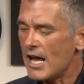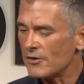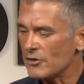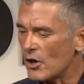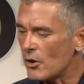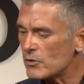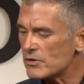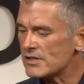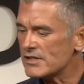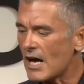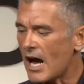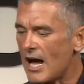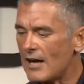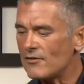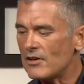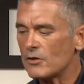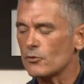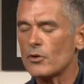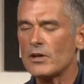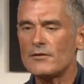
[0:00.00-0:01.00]
And those
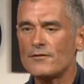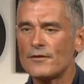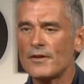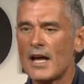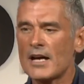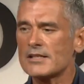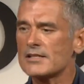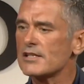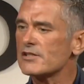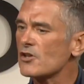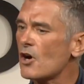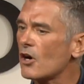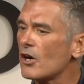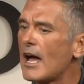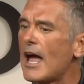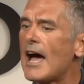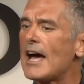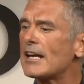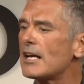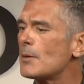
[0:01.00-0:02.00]
diving reflexes
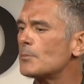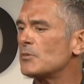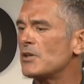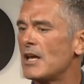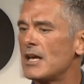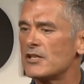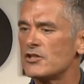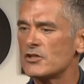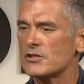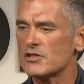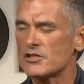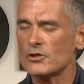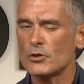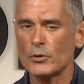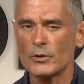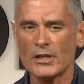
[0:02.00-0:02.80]
are adaptations